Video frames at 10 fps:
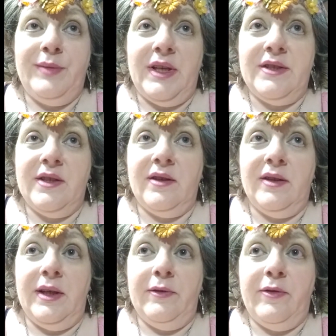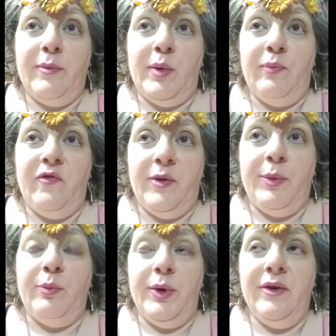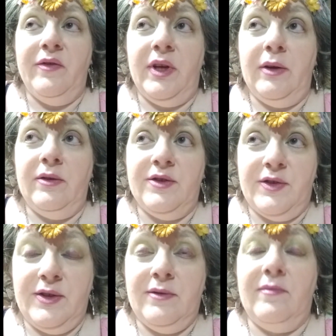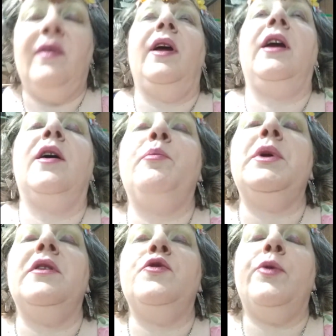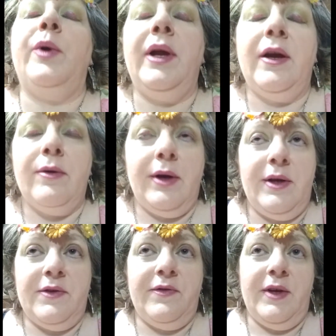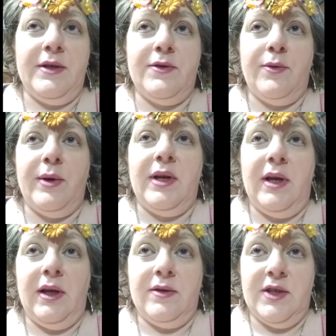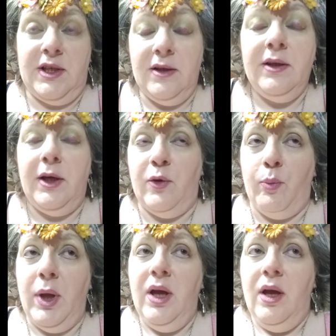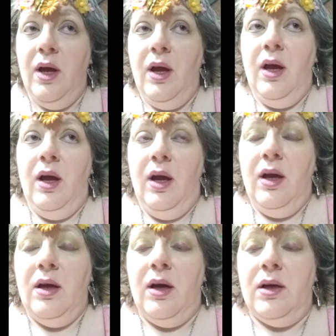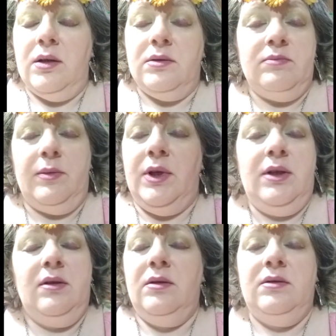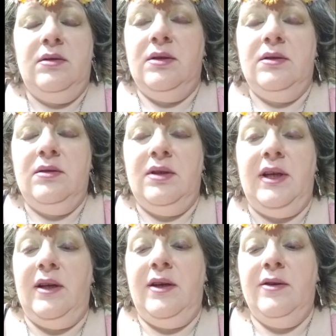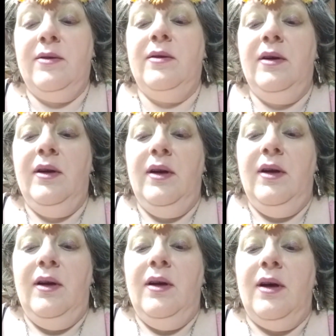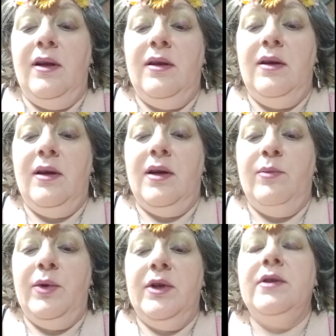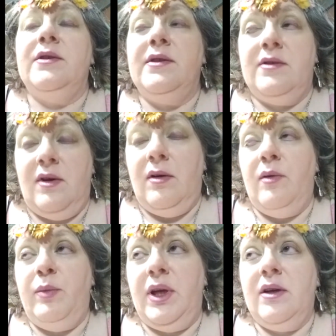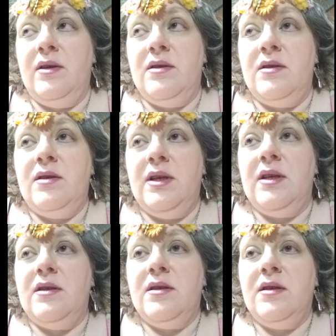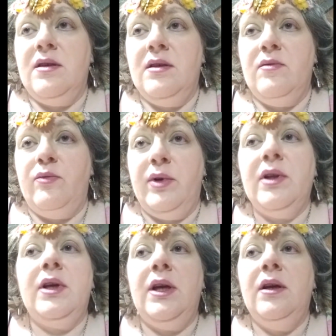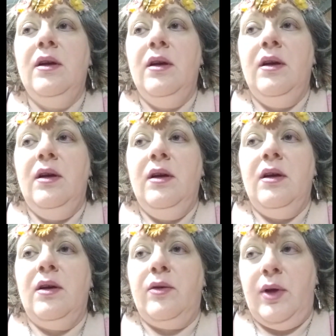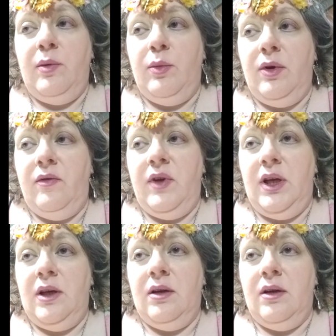basically from the movie, just like up in Troy Garrity's face, threatening to kill him. And here, I think I'm gonna stop, because it's really a great movie.